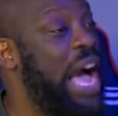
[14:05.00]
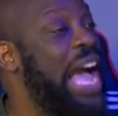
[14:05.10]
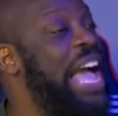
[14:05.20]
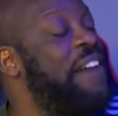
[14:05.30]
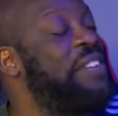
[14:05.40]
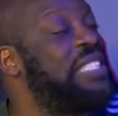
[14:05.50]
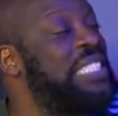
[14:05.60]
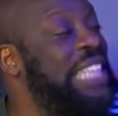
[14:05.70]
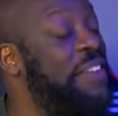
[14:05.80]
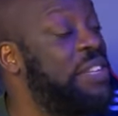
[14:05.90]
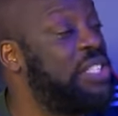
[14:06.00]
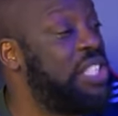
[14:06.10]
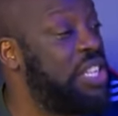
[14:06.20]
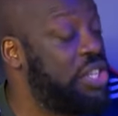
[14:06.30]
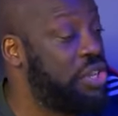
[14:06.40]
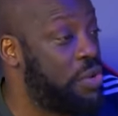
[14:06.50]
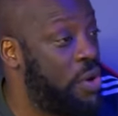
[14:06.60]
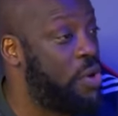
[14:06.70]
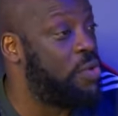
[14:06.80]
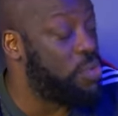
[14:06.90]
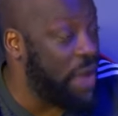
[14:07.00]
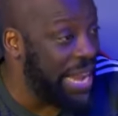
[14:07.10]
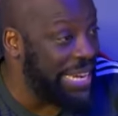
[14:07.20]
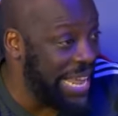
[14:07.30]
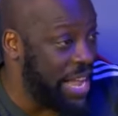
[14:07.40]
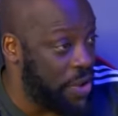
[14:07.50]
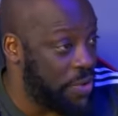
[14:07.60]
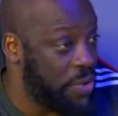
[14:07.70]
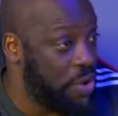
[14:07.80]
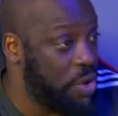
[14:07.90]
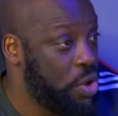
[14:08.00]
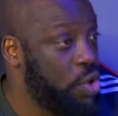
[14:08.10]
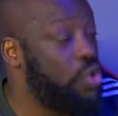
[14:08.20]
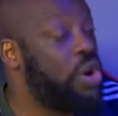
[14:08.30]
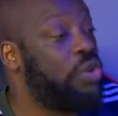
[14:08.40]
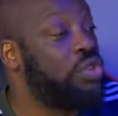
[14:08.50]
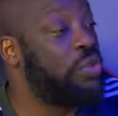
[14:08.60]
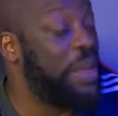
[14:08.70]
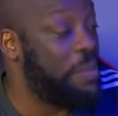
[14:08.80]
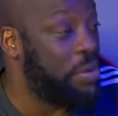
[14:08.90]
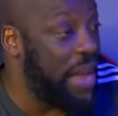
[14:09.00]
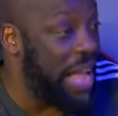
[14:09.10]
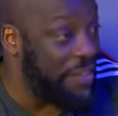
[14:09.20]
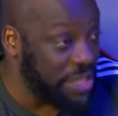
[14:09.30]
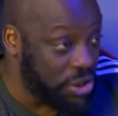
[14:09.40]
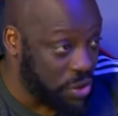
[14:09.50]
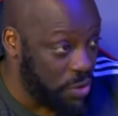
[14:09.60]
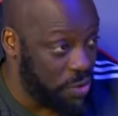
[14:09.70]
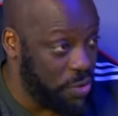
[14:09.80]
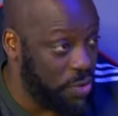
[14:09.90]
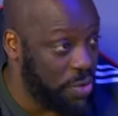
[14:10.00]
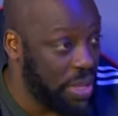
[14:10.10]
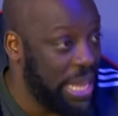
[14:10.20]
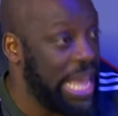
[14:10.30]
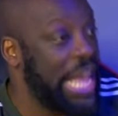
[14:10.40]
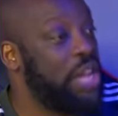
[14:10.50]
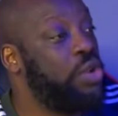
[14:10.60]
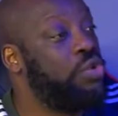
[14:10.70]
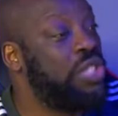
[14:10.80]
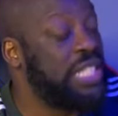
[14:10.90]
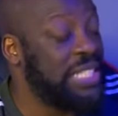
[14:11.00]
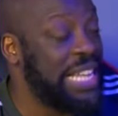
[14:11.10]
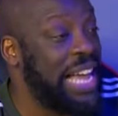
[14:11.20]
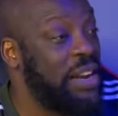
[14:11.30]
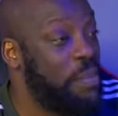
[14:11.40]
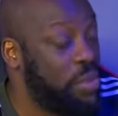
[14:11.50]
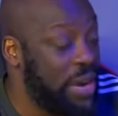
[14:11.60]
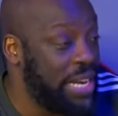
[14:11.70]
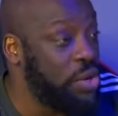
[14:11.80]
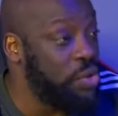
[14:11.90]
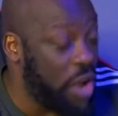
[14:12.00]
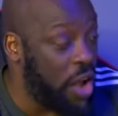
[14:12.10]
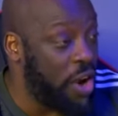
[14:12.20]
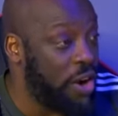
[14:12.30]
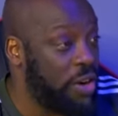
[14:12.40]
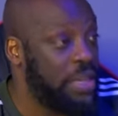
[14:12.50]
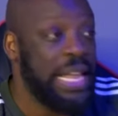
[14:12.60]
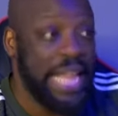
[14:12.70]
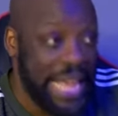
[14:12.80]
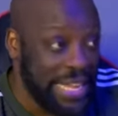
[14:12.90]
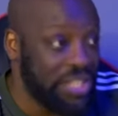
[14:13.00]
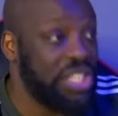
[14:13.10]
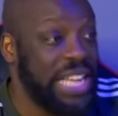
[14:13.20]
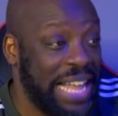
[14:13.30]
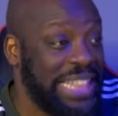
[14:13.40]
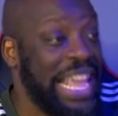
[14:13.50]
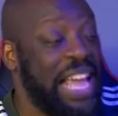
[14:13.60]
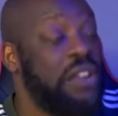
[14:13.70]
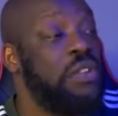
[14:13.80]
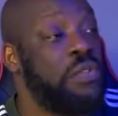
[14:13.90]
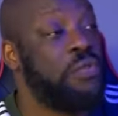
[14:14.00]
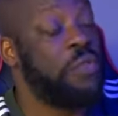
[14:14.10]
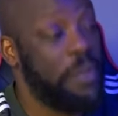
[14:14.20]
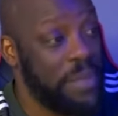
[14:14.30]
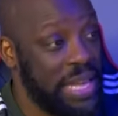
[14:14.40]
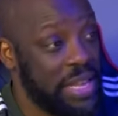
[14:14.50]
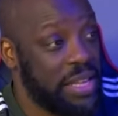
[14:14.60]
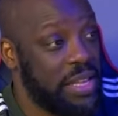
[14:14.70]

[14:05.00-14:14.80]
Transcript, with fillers: I have a 17 year old right now who uh -huh. goes to a private school and who just got a brand new car and she got that from me.